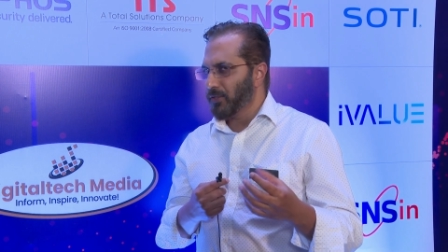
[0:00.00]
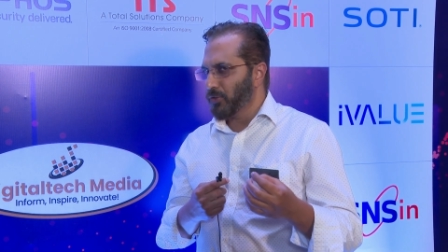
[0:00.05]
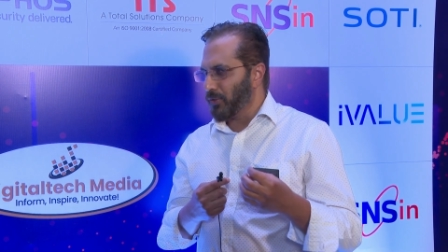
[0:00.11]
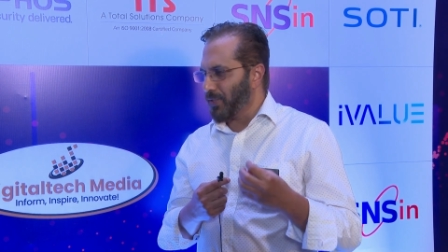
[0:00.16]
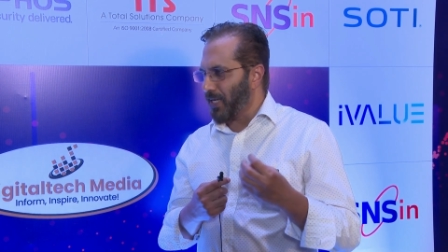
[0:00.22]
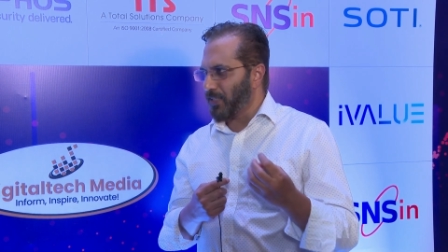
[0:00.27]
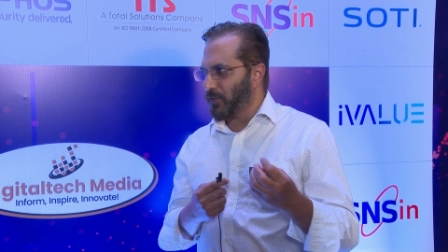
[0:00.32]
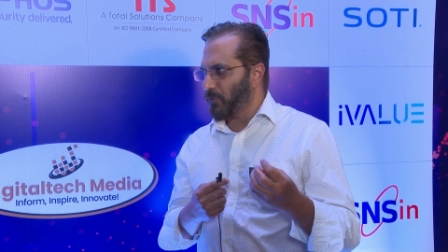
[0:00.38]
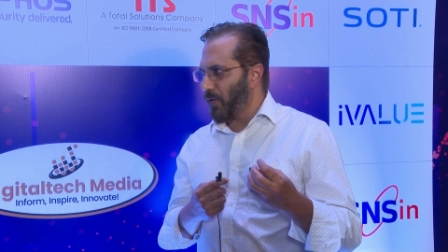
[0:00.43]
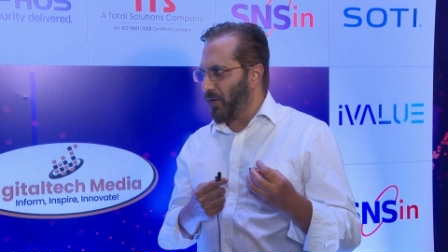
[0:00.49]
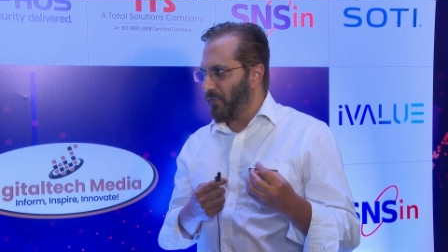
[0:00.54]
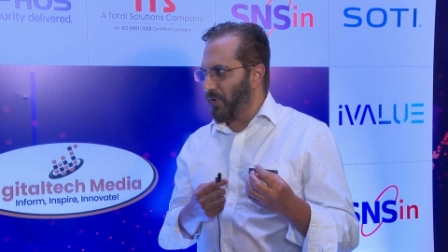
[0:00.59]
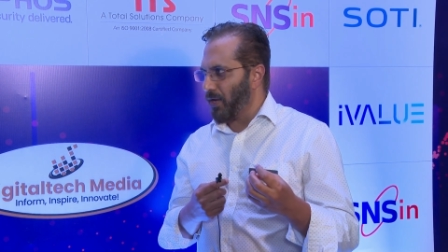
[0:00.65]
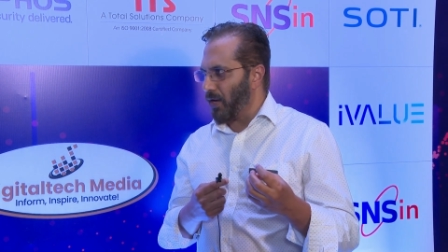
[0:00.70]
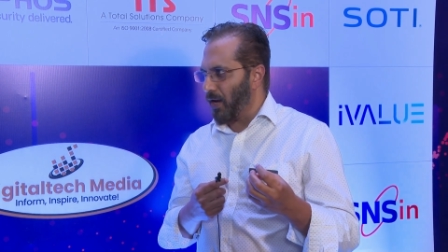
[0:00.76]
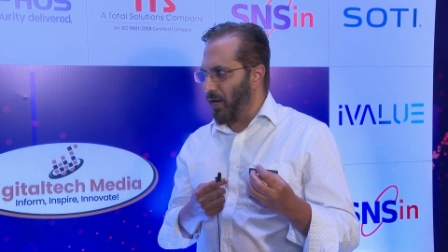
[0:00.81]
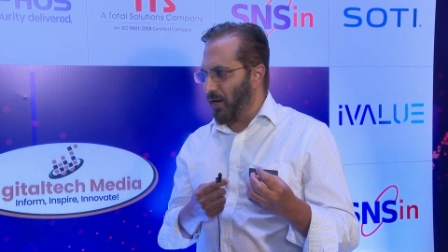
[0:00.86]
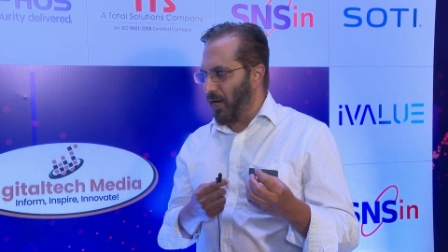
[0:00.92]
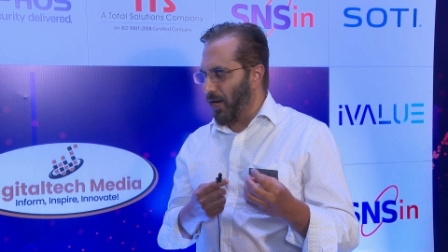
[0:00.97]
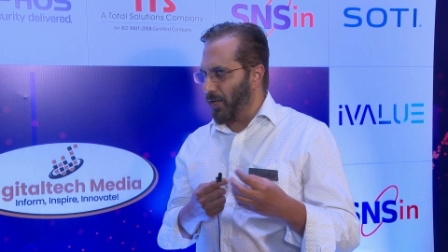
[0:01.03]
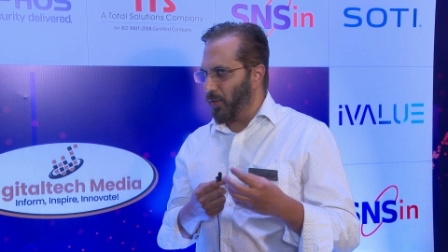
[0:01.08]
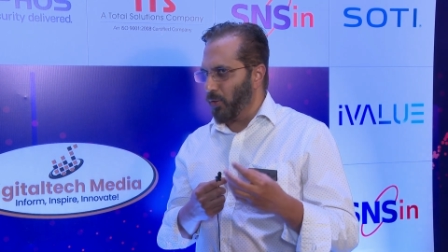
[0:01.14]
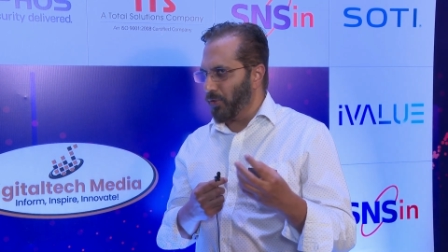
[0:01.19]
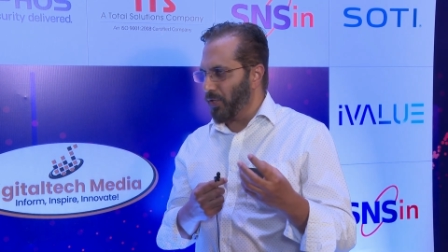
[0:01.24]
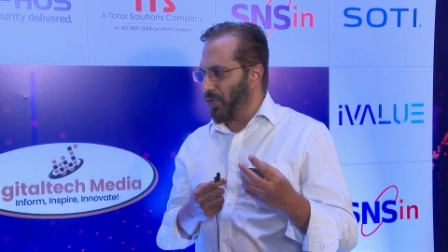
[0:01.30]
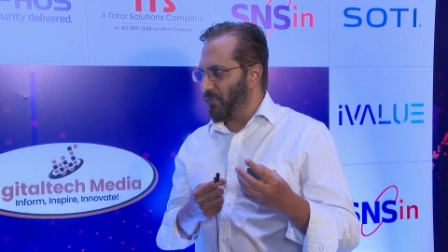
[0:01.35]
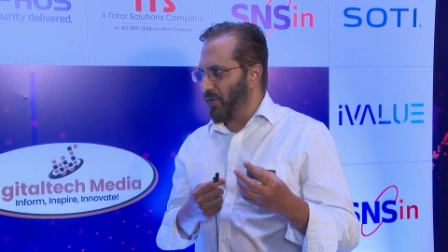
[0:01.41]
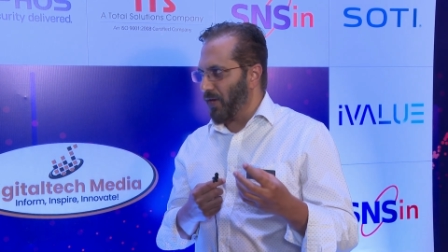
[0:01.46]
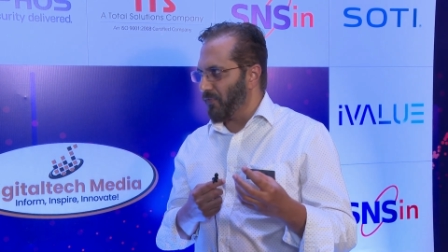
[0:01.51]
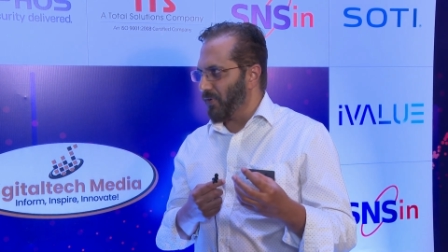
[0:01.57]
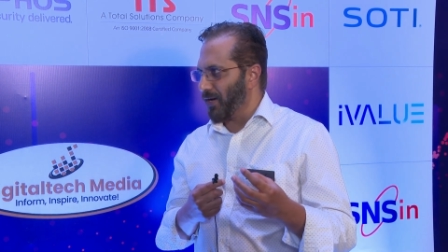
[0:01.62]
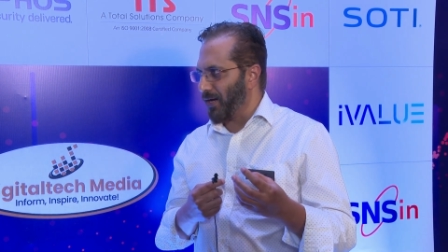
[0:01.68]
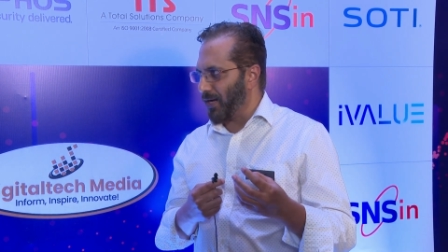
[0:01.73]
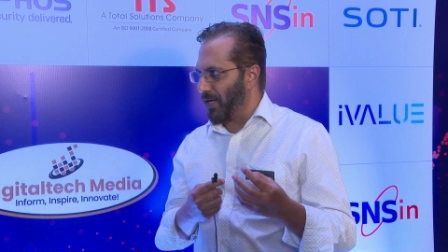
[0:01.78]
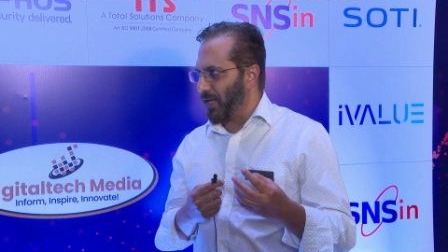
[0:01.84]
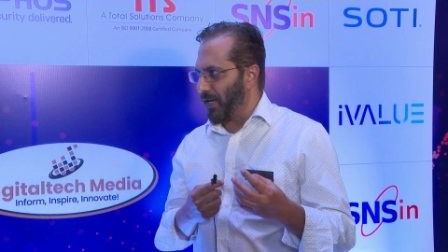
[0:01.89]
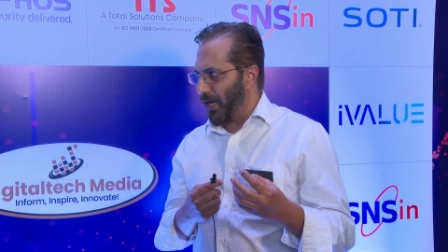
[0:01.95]
So that's where we are. I don't think we have a
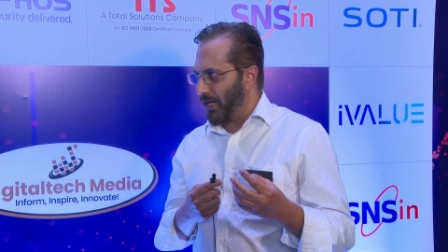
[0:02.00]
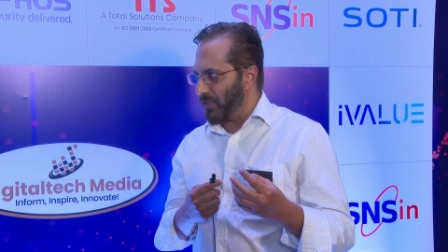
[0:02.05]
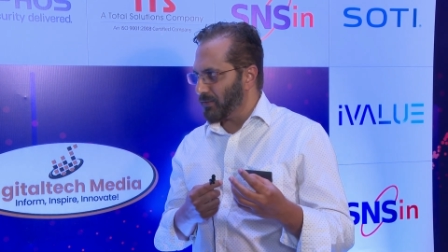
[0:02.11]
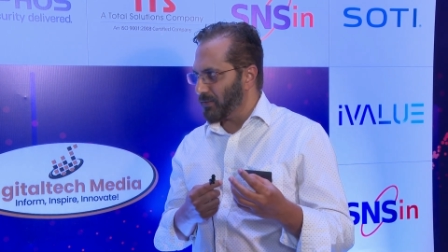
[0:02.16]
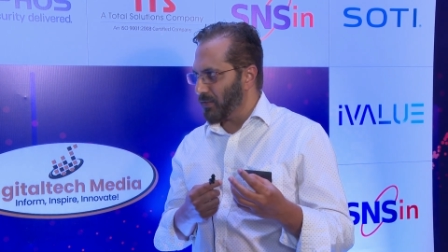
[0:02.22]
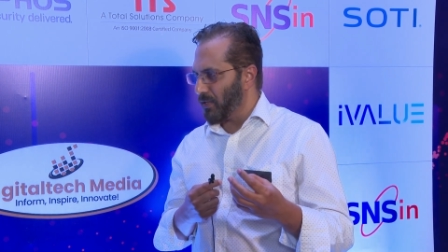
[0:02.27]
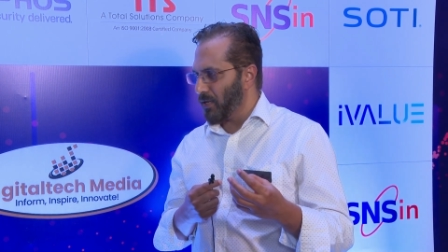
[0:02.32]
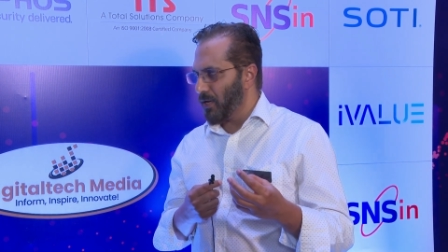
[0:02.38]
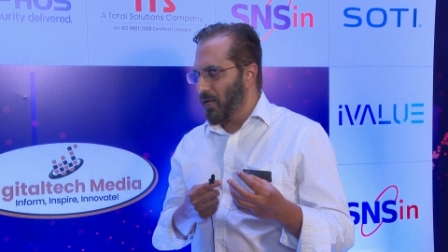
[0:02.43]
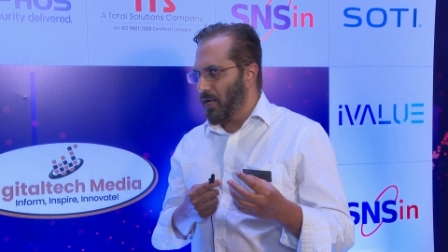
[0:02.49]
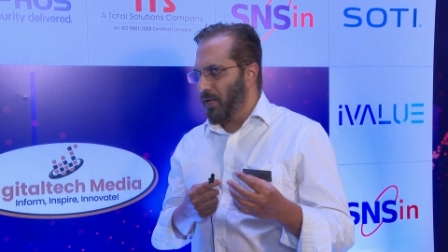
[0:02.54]
clear answer.